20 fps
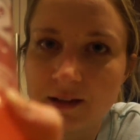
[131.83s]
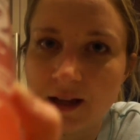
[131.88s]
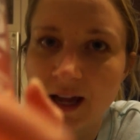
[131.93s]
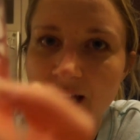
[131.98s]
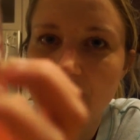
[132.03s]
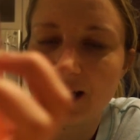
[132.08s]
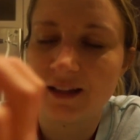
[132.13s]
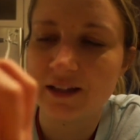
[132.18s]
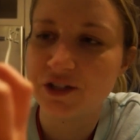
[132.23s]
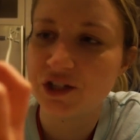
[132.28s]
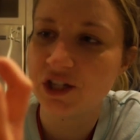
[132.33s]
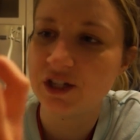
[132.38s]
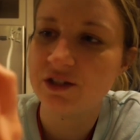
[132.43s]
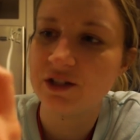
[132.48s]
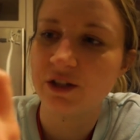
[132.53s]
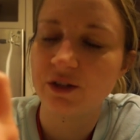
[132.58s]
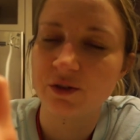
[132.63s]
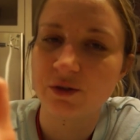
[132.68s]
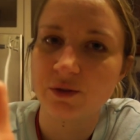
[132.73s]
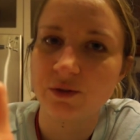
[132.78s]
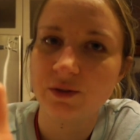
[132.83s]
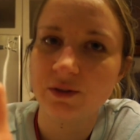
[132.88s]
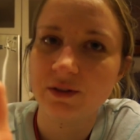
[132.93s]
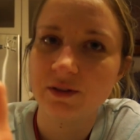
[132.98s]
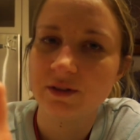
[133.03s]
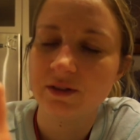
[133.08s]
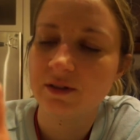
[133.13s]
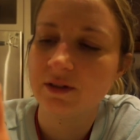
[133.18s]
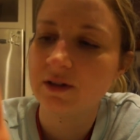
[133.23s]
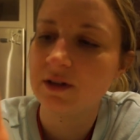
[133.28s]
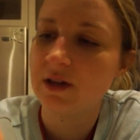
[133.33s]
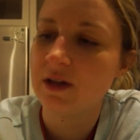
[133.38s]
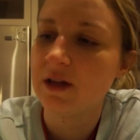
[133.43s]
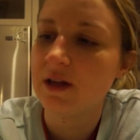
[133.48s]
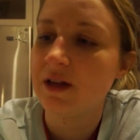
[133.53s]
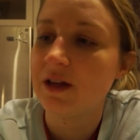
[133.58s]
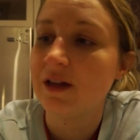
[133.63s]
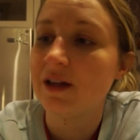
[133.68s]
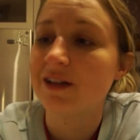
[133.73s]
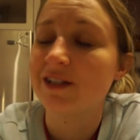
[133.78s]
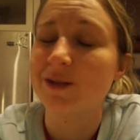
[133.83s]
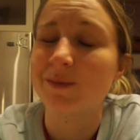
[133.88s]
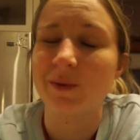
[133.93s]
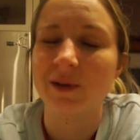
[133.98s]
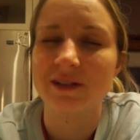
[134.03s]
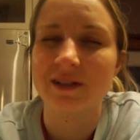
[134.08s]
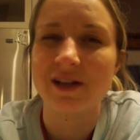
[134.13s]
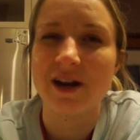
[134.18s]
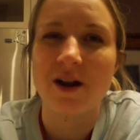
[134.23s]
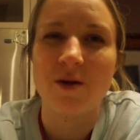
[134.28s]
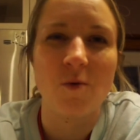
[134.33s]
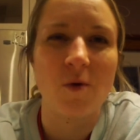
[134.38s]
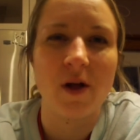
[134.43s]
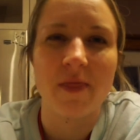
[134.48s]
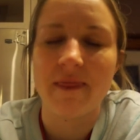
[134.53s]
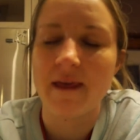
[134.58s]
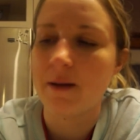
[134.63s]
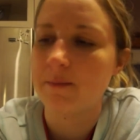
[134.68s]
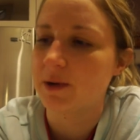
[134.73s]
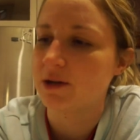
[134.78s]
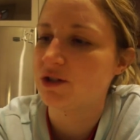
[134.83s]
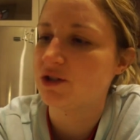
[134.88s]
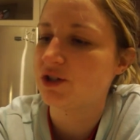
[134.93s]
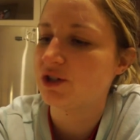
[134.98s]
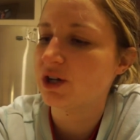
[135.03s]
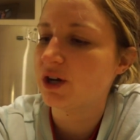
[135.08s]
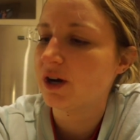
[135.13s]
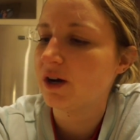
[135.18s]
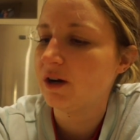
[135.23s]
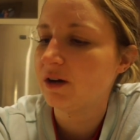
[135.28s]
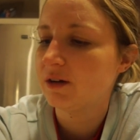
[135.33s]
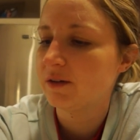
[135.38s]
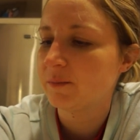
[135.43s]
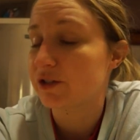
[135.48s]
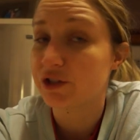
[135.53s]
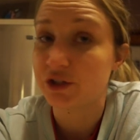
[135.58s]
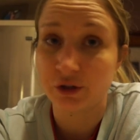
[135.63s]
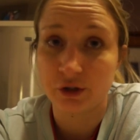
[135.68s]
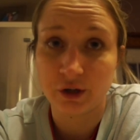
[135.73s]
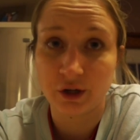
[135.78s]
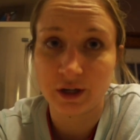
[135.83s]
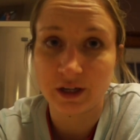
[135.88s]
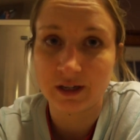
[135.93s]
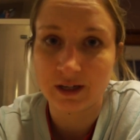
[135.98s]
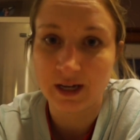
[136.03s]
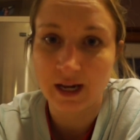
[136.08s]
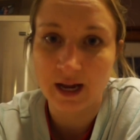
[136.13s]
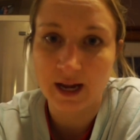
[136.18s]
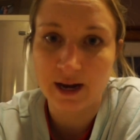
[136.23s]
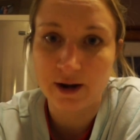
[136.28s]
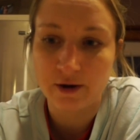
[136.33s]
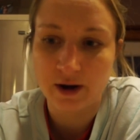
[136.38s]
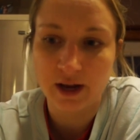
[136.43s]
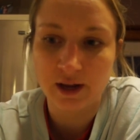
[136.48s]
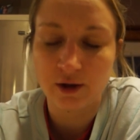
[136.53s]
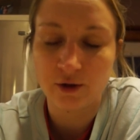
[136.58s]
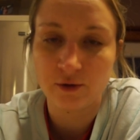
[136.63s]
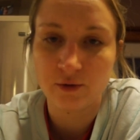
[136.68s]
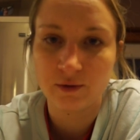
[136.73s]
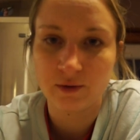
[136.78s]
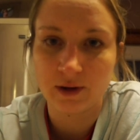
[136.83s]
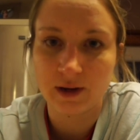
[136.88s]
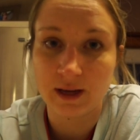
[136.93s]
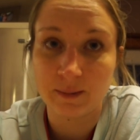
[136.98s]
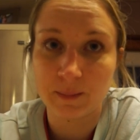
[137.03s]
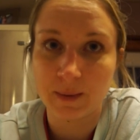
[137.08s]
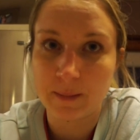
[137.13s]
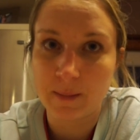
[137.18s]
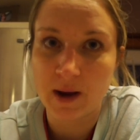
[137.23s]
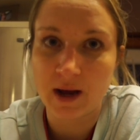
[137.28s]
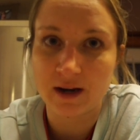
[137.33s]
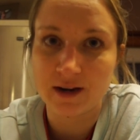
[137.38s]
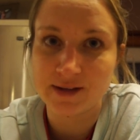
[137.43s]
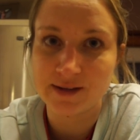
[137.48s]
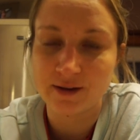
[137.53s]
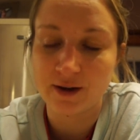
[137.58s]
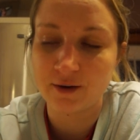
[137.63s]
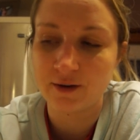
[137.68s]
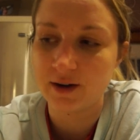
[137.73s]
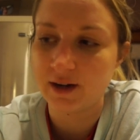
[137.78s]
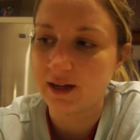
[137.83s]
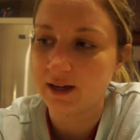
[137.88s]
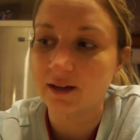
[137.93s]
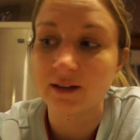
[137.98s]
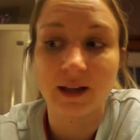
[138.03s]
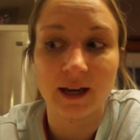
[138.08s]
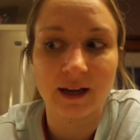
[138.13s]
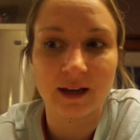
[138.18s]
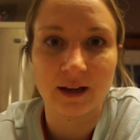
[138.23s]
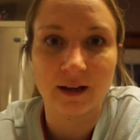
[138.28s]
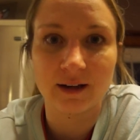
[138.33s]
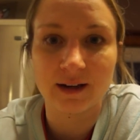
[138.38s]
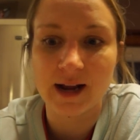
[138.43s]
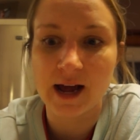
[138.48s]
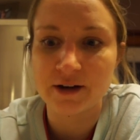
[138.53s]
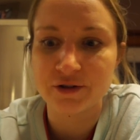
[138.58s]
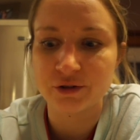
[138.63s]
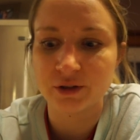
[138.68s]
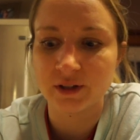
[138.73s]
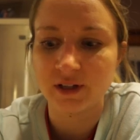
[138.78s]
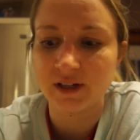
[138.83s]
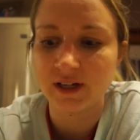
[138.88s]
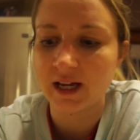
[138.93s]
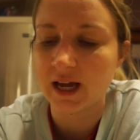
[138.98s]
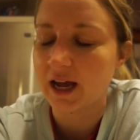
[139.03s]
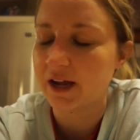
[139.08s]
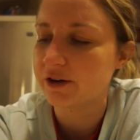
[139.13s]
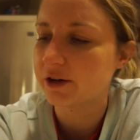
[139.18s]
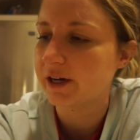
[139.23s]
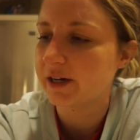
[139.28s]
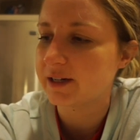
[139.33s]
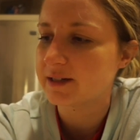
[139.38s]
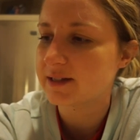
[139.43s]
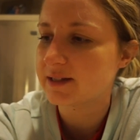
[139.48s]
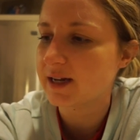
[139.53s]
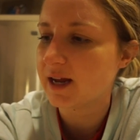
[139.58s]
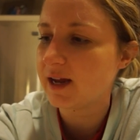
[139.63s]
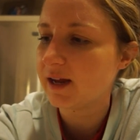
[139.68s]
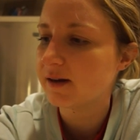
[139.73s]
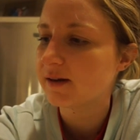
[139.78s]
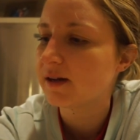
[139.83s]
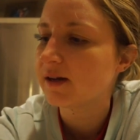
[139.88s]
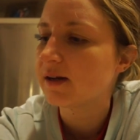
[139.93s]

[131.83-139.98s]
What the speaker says: I get the G2 just because I don't want that much sugar. Sugar can dehydrate you, and my body's already in like a naturally dehydrated state.